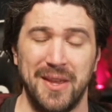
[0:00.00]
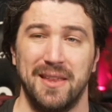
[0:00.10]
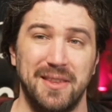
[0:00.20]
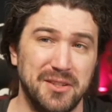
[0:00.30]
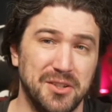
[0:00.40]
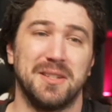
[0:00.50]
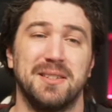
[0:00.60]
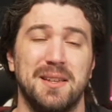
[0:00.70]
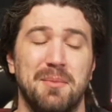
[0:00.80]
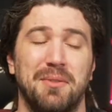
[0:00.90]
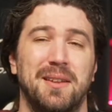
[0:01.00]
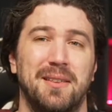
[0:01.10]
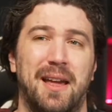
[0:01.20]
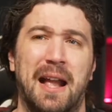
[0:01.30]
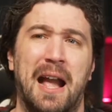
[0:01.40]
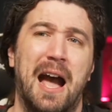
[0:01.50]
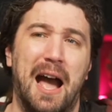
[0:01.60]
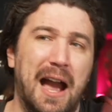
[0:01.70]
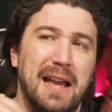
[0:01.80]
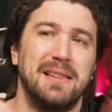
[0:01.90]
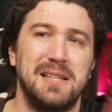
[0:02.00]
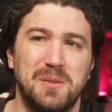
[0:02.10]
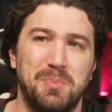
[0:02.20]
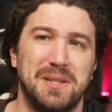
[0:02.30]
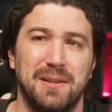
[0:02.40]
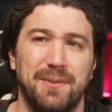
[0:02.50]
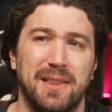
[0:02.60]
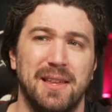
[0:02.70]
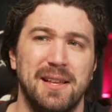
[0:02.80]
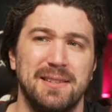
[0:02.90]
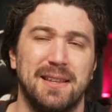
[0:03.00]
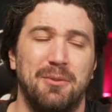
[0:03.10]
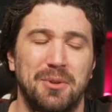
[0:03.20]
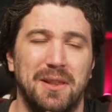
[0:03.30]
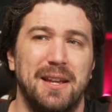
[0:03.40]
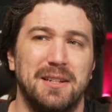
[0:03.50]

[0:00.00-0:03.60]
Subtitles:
These are some of the like highly specific things that I would like to